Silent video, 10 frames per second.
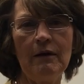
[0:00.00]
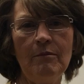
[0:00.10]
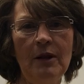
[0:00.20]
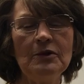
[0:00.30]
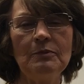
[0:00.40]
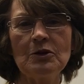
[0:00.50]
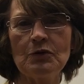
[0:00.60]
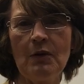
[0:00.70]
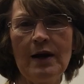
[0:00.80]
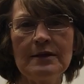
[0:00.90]
multiple
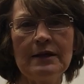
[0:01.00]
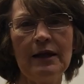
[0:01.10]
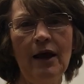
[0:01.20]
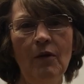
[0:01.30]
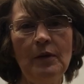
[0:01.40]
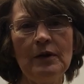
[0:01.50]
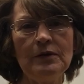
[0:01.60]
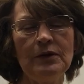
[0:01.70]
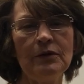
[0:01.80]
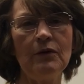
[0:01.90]
choice that help you
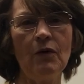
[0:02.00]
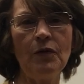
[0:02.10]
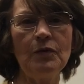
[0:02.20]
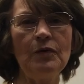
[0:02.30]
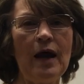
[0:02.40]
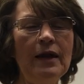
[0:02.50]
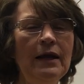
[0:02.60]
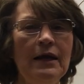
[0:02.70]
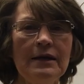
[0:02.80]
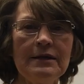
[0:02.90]
to go through that.
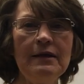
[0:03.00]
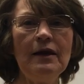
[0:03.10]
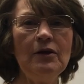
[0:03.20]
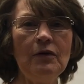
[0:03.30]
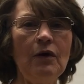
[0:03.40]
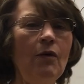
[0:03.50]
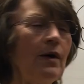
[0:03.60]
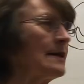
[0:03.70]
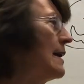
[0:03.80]
See that you know what's